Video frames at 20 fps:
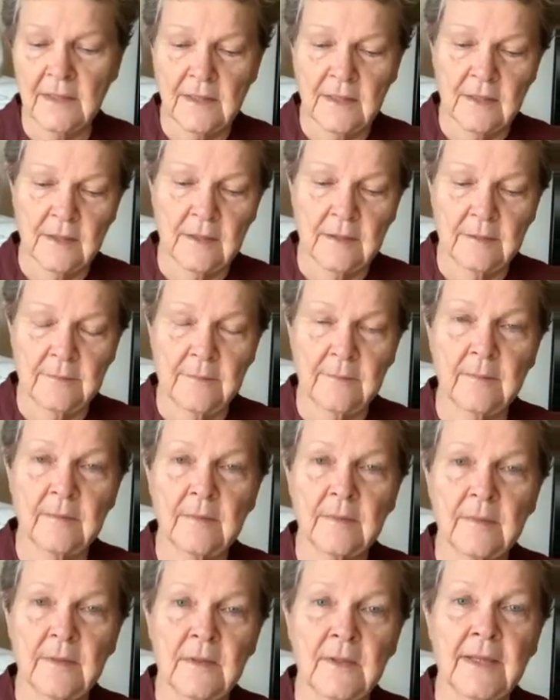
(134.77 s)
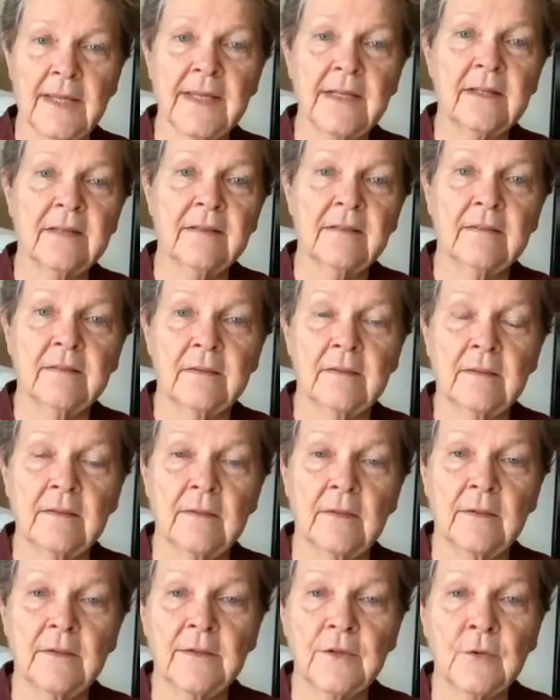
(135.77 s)
the latest
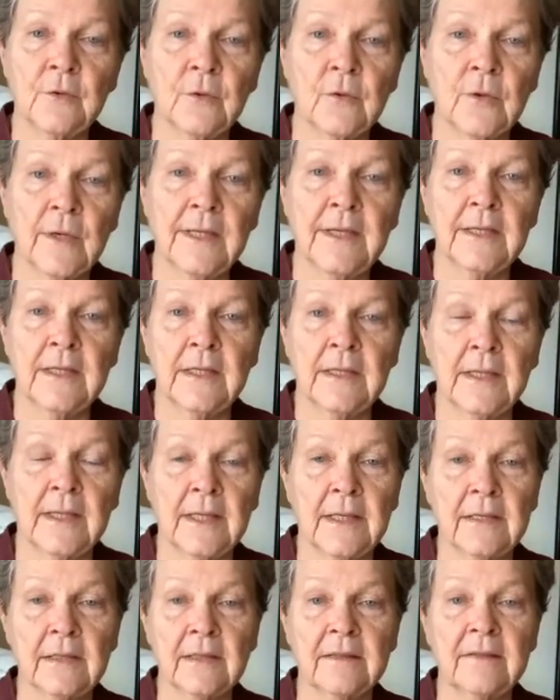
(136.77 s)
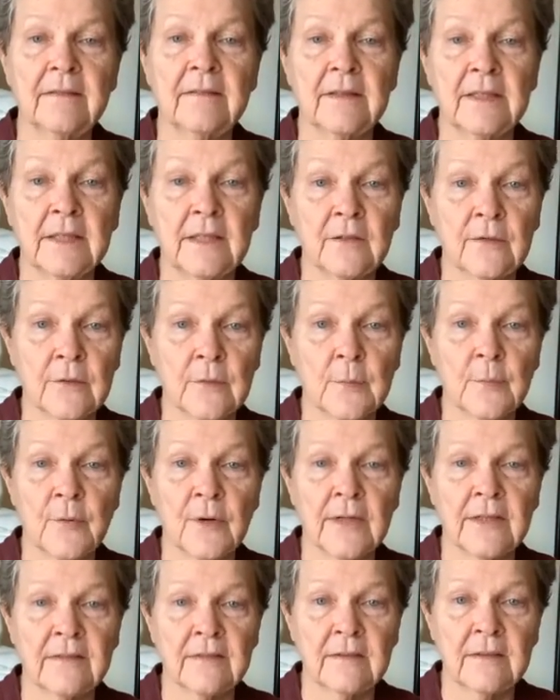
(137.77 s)
on Ukraine, and listening to the
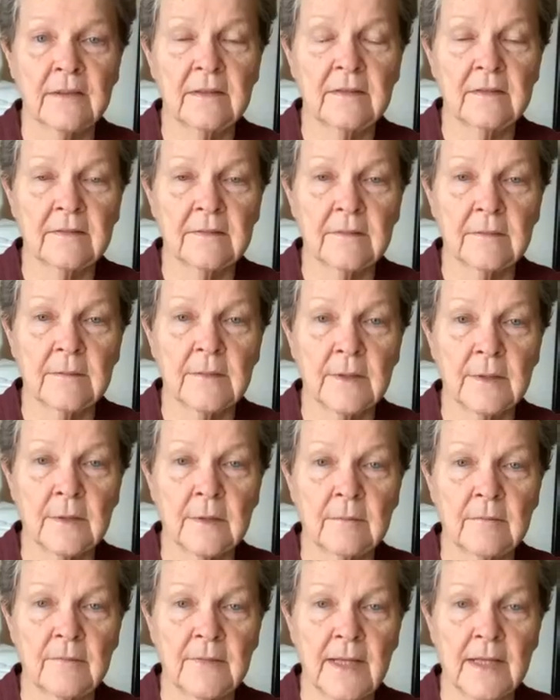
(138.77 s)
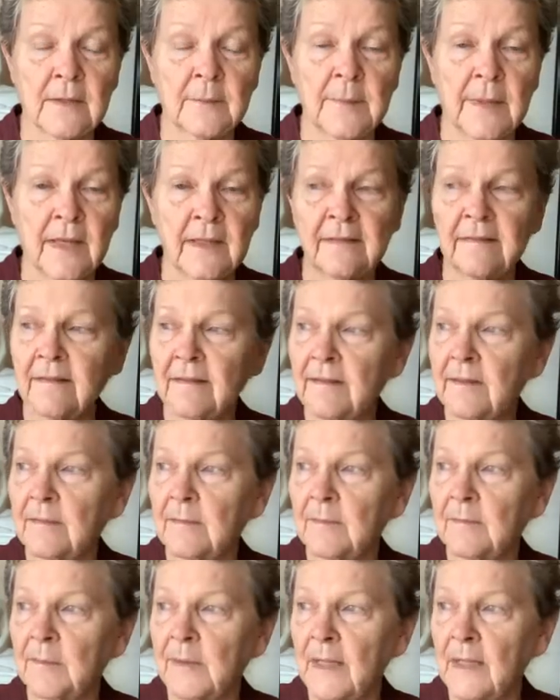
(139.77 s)
president's,
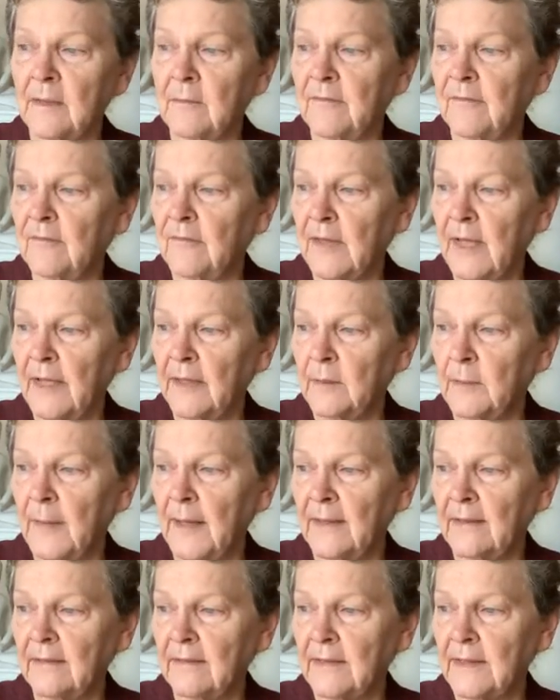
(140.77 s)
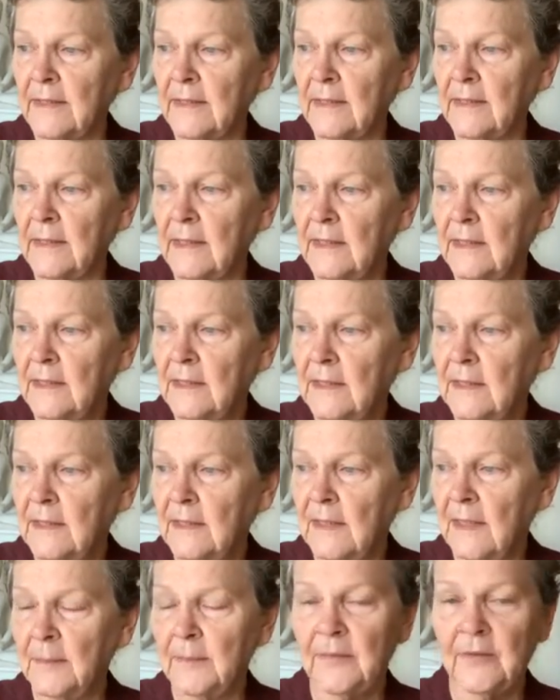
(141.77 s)
Volodymyrsky.
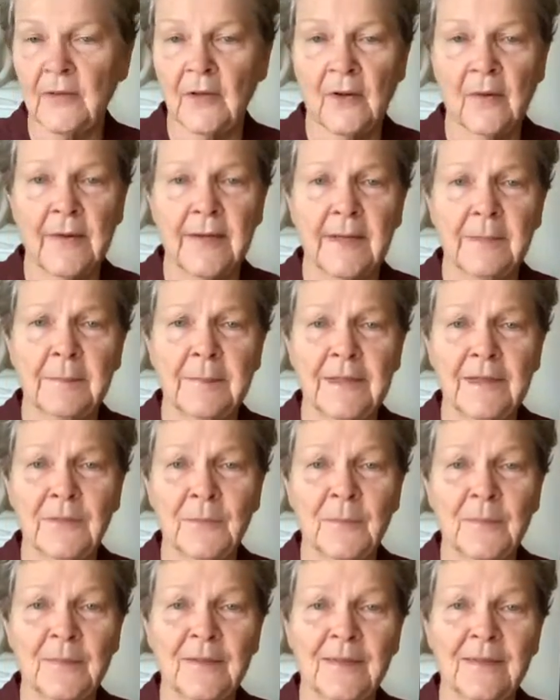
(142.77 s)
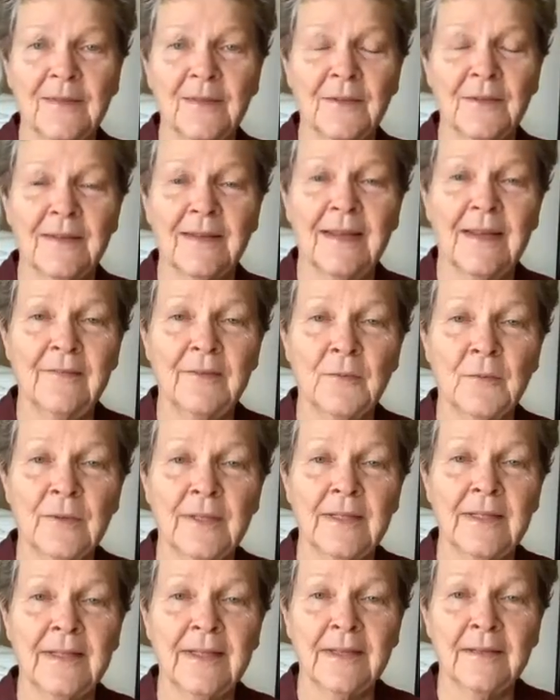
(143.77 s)
I'm sorry, don't have it
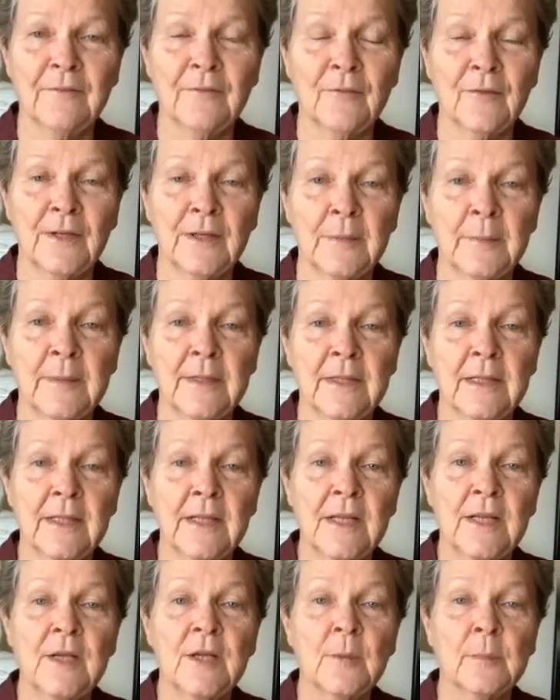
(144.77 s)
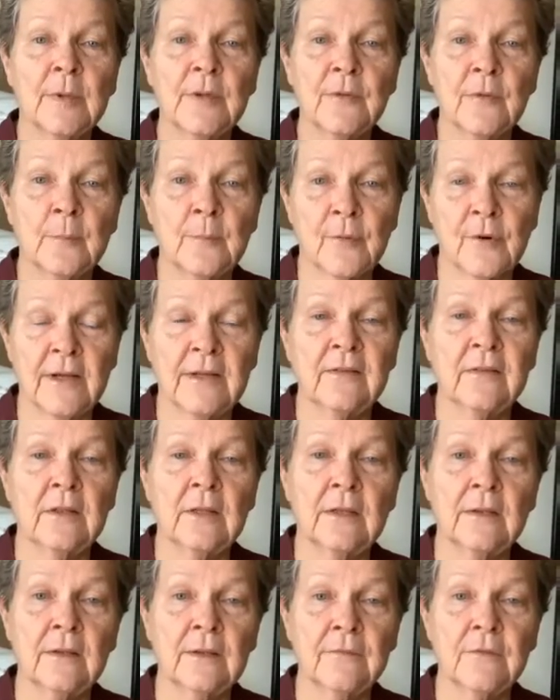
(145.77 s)
written down in front of me, but the
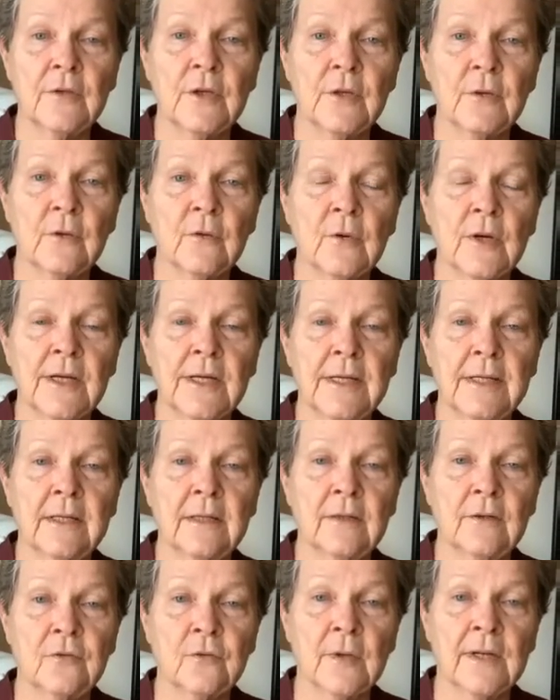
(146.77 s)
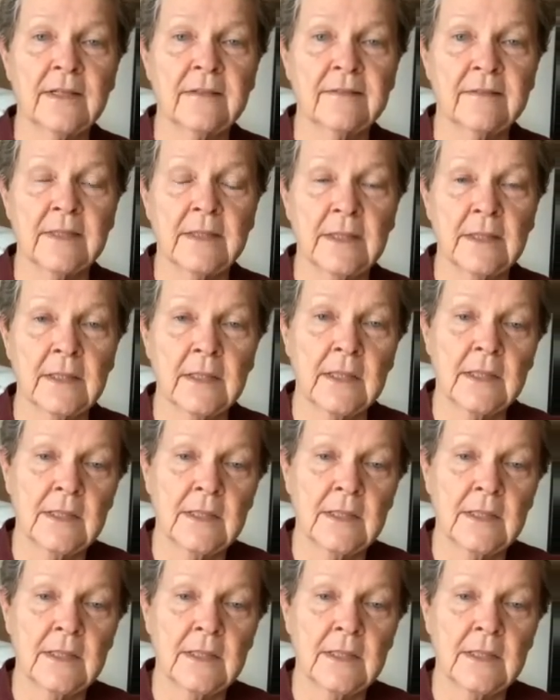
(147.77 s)
president of the Ukraine addressing